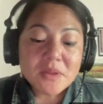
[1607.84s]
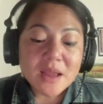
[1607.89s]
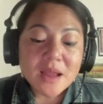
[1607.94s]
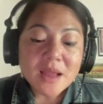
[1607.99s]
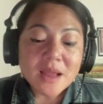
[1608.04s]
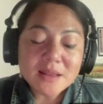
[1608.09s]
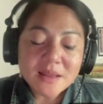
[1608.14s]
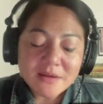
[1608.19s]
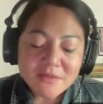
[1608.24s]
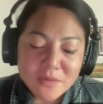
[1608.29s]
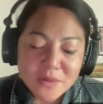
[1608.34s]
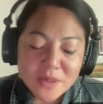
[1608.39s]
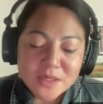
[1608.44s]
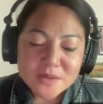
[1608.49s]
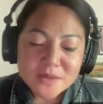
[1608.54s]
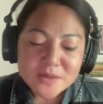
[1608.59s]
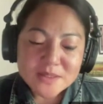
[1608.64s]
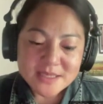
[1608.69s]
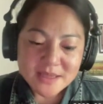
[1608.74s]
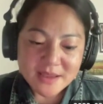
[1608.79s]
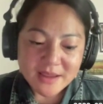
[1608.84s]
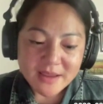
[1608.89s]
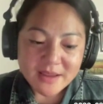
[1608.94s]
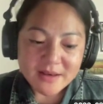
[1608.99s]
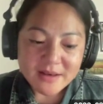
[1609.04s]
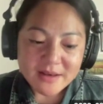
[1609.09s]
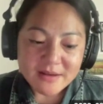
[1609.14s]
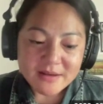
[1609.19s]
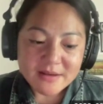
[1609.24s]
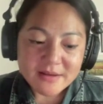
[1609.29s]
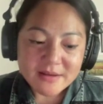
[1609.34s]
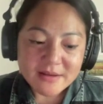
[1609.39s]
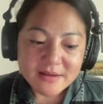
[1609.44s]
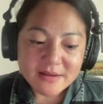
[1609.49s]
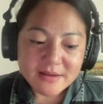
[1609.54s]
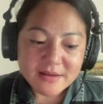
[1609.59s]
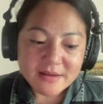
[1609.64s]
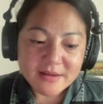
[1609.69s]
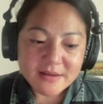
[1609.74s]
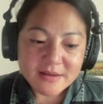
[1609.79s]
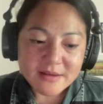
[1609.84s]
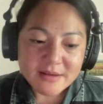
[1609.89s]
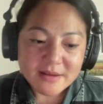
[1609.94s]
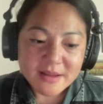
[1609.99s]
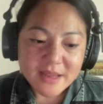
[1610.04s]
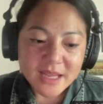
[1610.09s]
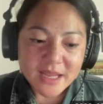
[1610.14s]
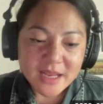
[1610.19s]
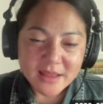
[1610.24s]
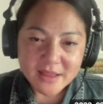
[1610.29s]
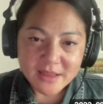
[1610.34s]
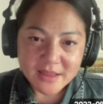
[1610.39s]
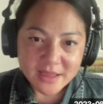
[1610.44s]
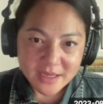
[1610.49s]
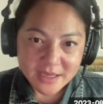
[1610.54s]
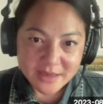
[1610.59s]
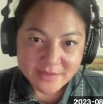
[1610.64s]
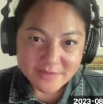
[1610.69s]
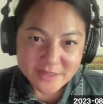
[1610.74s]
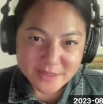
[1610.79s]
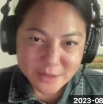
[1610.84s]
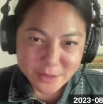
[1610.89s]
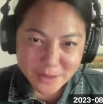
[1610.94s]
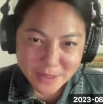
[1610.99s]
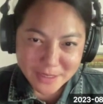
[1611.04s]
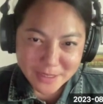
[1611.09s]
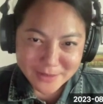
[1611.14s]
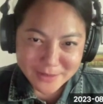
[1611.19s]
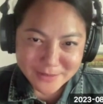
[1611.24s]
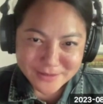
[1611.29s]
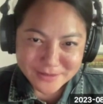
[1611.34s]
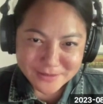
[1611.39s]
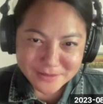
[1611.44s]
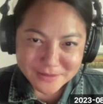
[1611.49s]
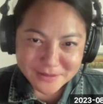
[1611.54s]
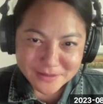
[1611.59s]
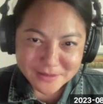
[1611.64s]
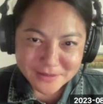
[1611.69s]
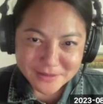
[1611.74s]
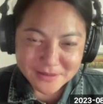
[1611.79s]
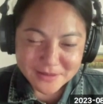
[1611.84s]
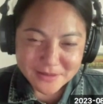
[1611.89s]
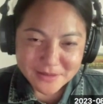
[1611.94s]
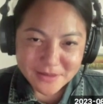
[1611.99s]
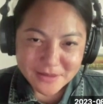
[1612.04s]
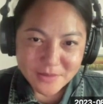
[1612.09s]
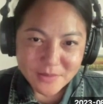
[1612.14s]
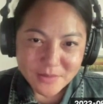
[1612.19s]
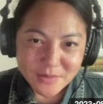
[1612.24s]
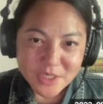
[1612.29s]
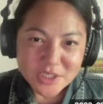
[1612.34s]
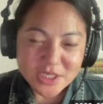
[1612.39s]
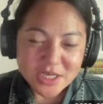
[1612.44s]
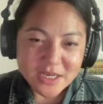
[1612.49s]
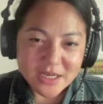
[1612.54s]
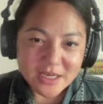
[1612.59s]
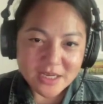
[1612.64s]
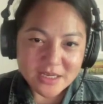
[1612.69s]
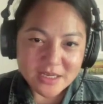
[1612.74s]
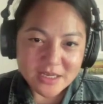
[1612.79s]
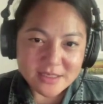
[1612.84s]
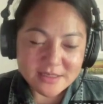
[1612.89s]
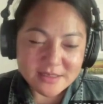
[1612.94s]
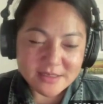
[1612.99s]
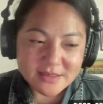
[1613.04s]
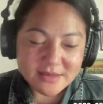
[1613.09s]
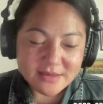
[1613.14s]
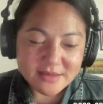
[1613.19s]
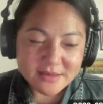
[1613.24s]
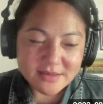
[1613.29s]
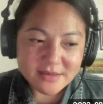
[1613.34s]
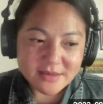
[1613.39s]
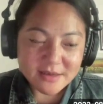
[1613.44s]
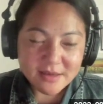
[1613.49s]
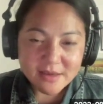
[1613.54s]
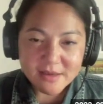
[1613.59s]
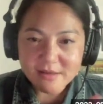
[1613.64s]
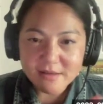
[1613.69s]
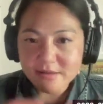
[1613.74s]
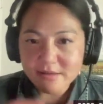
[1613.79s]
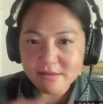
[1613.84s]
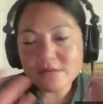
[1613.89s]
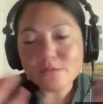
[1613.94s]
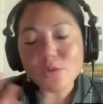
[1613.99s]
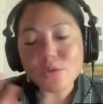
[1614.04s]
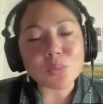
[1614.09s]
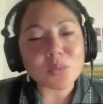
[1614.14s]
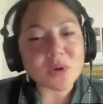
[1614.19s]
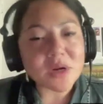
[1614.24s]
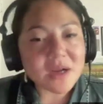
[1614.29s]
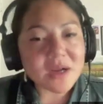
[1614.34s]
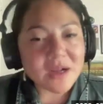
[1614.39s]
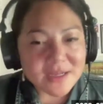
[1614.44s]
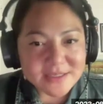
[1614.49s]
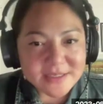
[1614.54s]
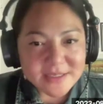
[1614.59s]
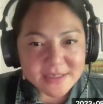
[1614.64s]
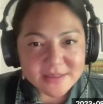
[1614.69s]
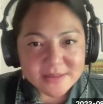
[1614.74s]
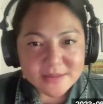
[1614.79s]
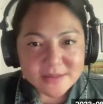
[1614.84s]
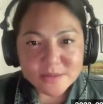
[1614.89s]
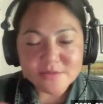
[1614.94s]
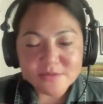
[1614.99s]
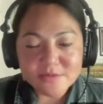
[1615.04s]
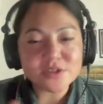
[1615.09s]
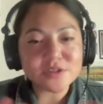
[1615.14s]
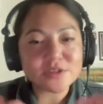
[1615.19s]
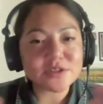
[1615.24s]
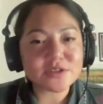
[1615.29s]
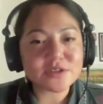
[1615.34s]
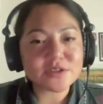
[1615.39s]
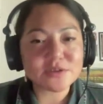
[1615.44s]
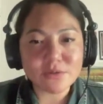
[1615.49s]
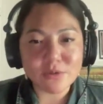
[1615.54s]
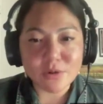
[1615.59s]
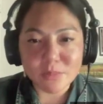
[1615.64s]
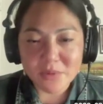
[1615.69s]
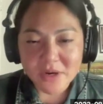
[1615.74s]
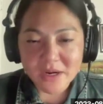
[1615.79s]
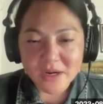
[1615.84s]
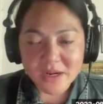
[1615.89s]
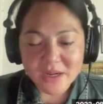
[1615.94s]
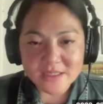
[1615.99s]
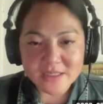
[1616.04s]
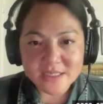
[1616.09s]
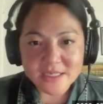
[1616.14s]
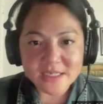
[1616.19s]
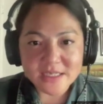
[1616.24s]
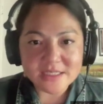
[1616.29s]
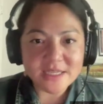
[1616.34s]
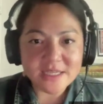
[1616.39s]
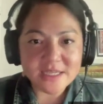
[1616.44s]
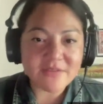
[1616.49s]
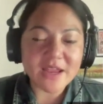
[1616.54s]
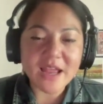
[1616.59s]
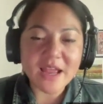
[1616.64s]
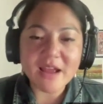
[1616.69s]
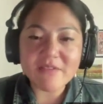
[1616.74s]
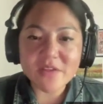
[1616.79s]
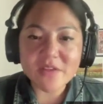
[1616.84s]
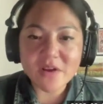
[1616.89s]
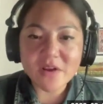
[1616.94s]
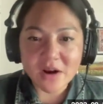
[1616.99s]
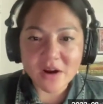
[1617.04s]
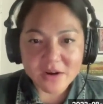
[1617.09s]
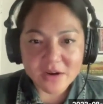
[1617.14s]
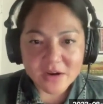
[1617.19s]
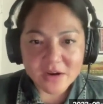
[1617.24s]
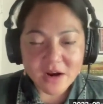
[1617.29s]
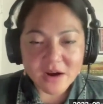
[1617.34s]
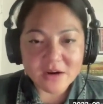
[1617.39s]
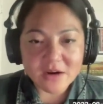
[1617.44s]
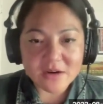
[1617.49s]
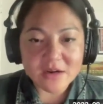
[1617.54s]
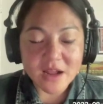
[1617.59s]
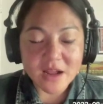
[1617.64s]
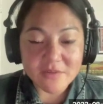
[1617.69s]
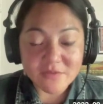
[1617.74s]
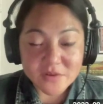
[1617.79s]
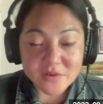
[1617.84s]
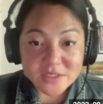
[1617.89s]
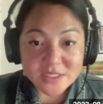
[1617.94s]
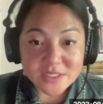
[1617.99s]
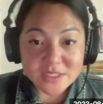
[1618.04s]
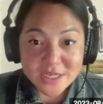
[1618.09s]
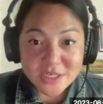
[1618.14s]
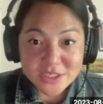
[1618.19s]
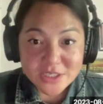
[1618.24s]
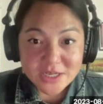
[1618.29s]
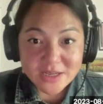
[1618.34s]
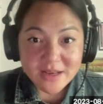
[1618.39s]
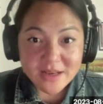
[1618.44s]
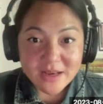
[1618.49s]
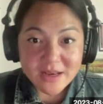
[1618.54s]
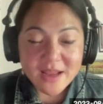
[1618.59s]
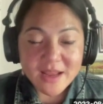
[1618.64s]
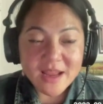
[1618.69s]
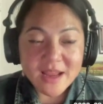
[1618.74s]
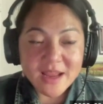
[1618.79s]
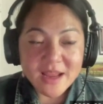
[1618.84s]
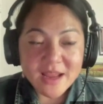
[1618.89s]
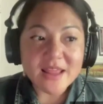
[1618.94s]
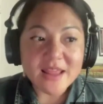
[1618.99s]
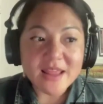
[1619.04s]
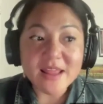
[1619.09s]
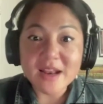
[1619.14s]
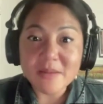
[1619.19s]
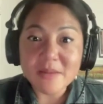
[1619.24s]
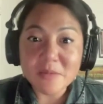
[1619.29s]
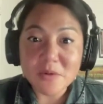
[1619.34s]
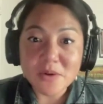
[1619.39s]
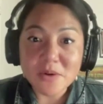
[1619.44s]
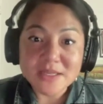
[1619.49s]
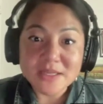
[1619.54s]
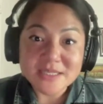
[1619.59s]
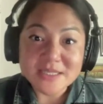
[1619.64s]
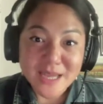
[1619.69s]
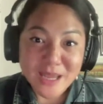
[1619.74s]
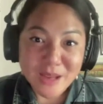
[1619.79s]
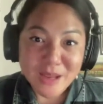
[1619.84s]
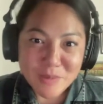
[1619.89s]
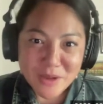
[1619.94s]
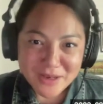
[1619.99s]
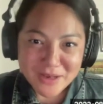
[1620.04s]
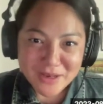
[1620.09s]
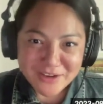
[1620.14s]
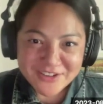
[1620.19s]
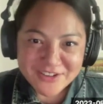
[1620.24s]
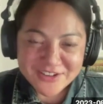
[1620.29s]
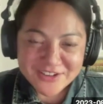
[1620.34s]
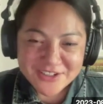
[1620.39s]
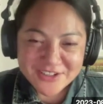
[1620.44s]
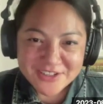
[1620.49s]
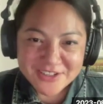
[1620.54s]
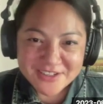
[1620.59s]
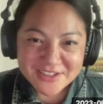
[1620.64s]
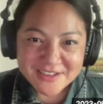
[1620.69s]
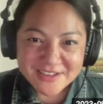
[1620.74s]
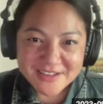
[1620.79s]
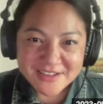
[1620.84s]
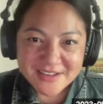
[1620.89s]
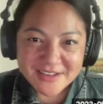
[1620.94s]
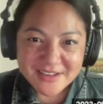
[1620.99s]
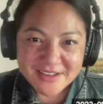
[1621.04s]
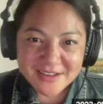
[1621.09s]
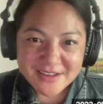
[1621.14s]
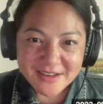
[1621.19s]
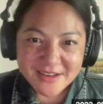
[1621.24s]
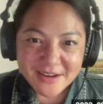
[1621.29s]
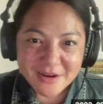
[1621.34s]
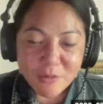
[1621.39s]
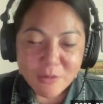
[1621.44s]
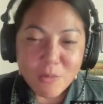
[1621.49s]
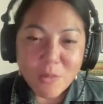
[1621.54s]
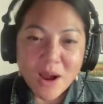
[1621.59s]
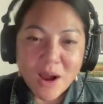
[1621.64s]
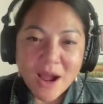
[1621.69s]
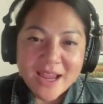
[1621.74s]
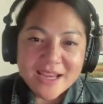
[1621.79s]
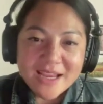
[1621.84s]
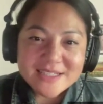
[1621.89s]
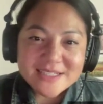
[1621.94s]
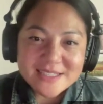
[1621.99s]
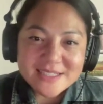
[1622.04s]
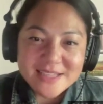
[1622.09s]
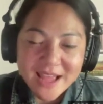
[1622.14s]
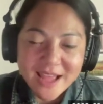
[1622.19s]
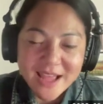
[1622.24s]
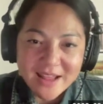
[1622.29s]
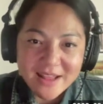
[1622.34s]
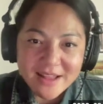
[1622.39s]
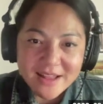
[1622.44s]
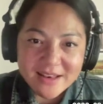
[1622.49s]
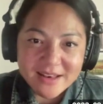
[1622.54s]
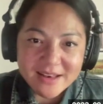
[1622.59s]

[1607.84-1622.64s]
I love what you said, and I think it gives us our answer, which is in corporate context or traditional corporate context, if I have the hard conversation, then I'm going to get punished. Why is that